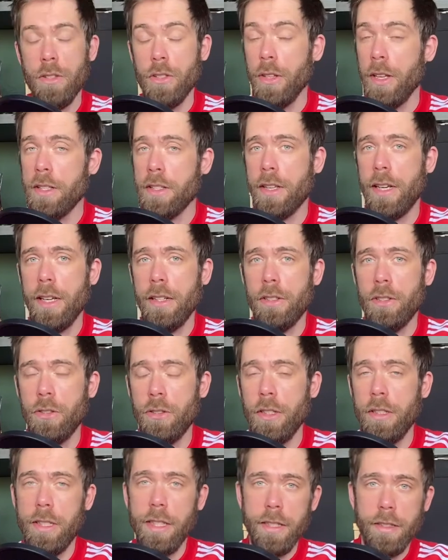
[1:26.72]
let's get to
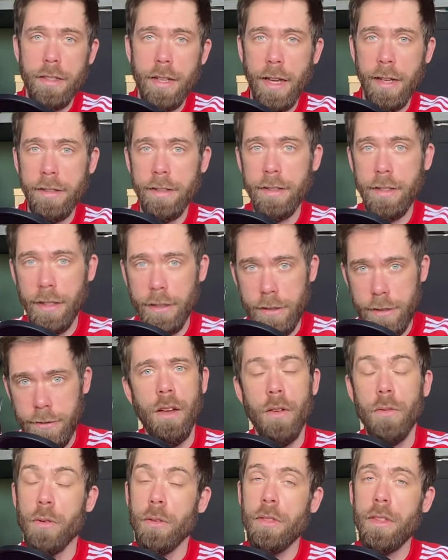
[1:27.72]
the dit and the dat.
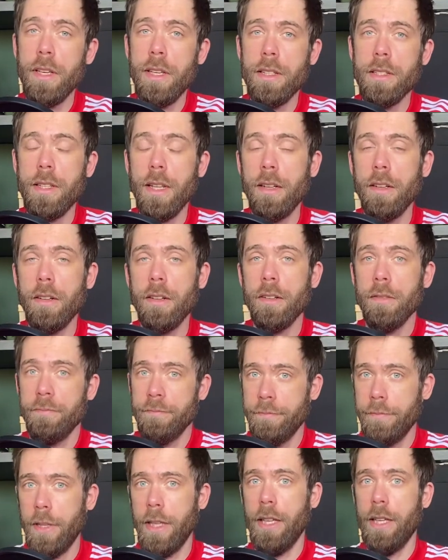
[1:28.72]
For things that are
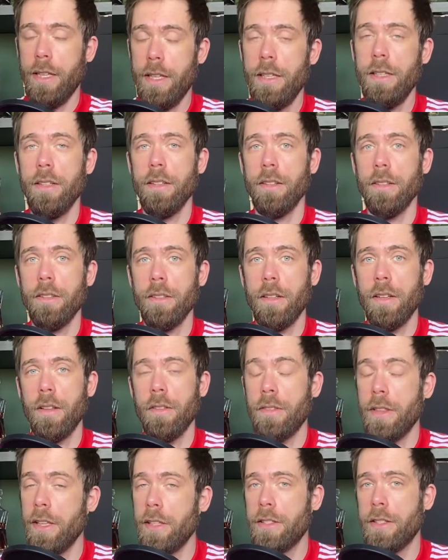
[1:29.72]
here,
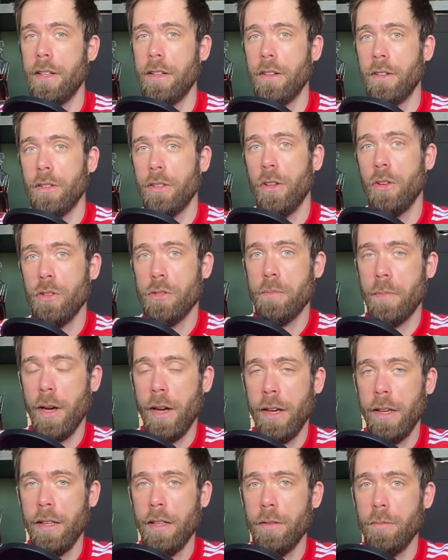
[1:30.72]
things that are close
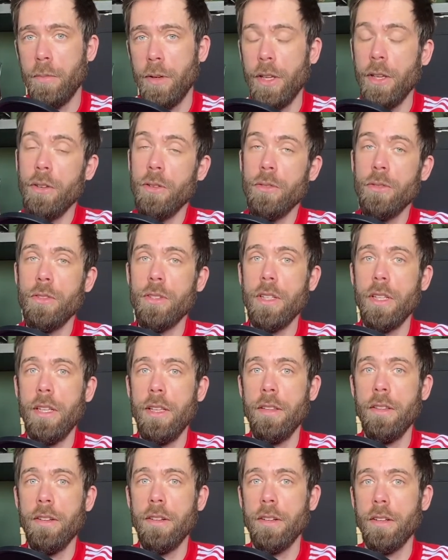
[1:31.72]
by, we use
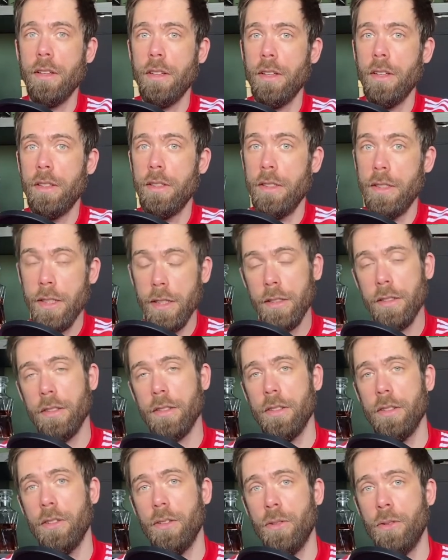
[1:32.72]
either dit
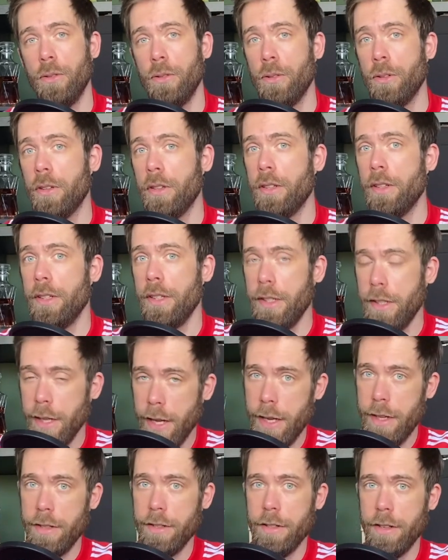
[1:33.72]
or
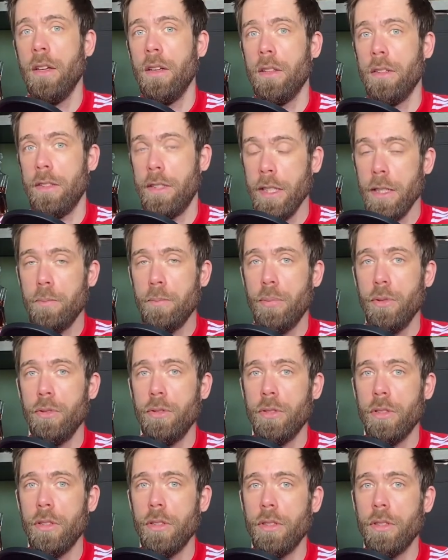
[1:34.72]
deze. Dit boek,